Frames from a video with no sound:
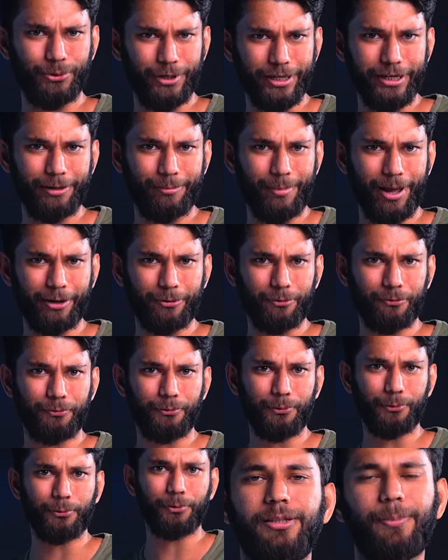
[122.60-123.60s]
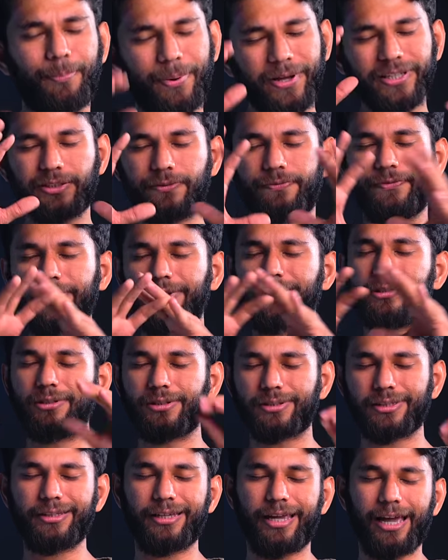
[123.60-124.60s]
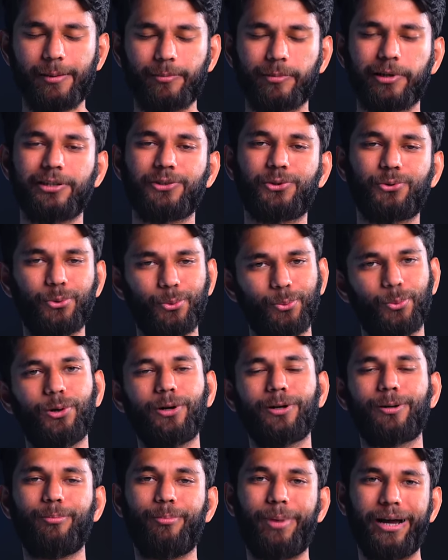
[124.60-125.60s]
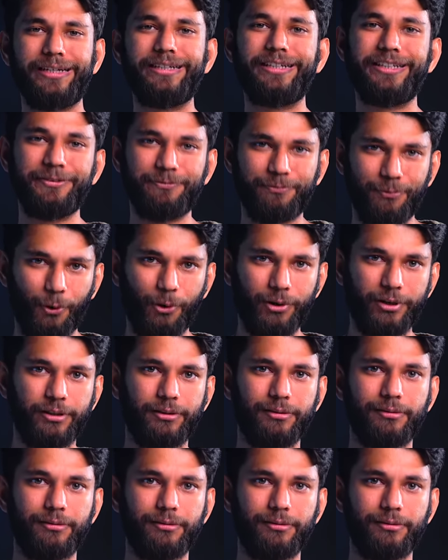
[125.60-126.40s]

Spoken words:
to take a macro photo. The best features in camera should work by default.